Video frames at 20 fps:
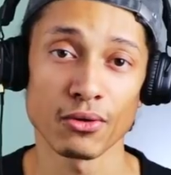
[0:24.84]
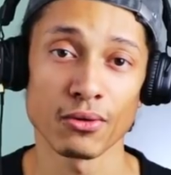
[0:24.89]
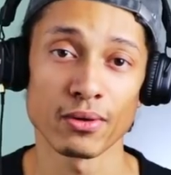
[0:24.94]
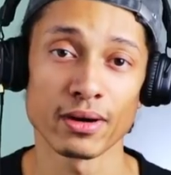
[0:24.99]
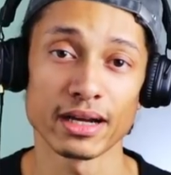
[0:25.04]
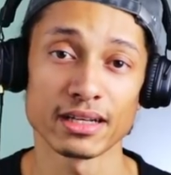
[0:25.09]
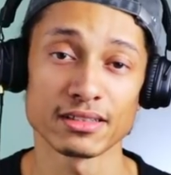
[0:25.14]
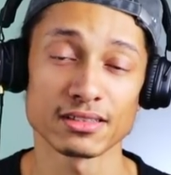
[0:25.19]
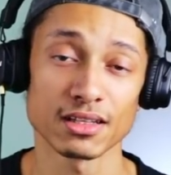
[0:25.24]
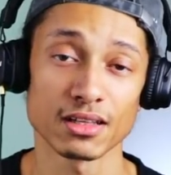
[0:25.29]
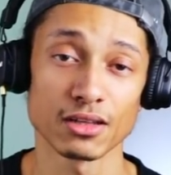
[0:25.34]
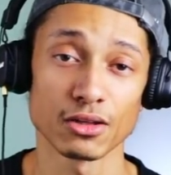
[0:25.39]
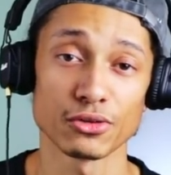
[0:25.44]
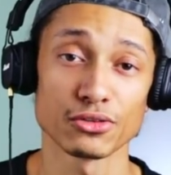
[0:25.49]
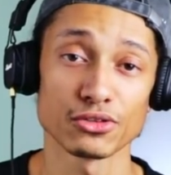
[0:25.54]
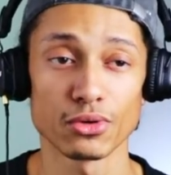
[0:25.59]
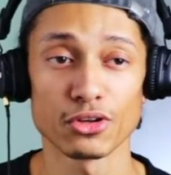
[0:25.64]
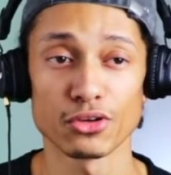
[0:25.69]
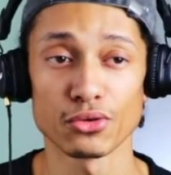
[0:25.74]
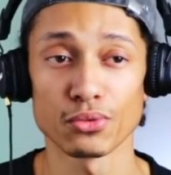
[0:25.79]
or as
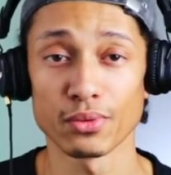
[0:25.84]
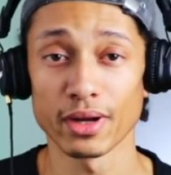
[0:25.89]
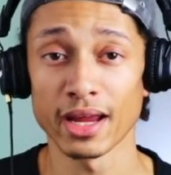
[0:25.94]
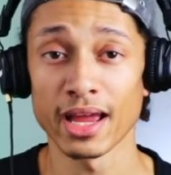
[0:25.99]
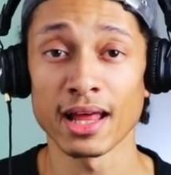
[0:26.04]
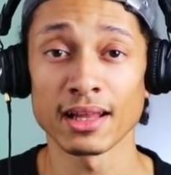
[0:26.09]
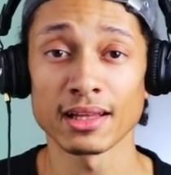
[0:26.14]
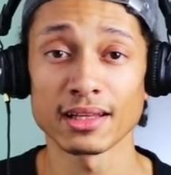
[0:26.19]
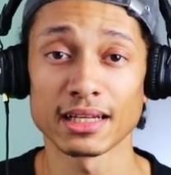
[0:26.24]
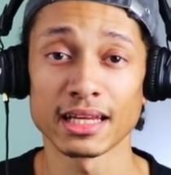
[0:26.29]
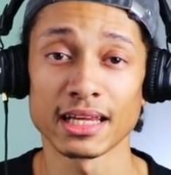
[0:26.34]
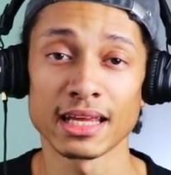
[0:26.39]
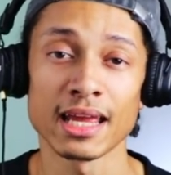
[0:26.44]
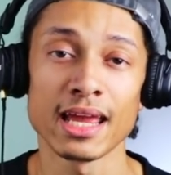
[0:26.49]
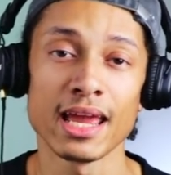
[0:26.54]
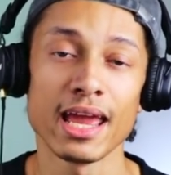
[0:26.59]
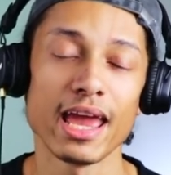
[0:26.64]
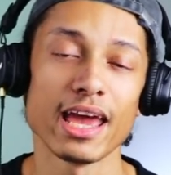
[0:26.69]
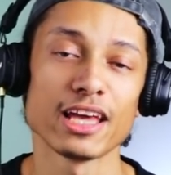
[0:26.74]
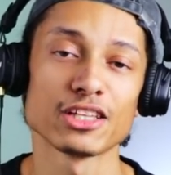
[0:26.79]
close to reality
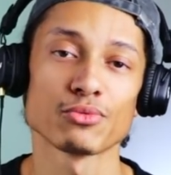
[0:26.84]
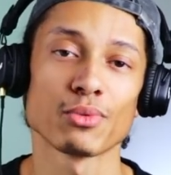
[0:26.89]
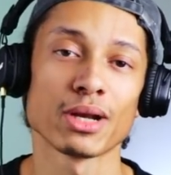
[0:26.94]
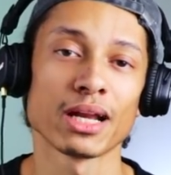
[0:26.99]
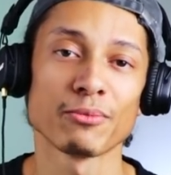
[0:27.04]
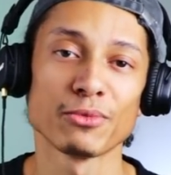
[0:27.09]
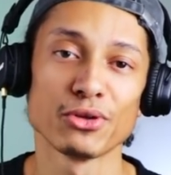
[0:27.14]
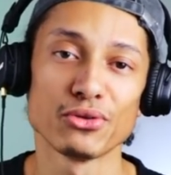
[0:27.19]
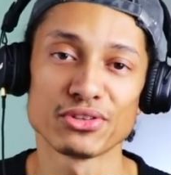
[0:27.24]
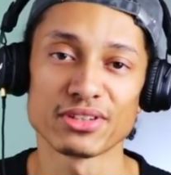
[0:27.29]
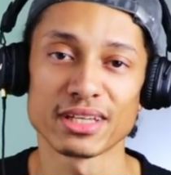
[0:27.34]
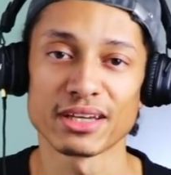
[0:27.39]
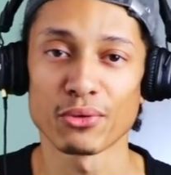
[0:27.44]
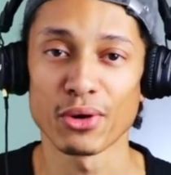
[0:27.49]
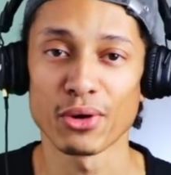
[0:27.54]
as when I'm using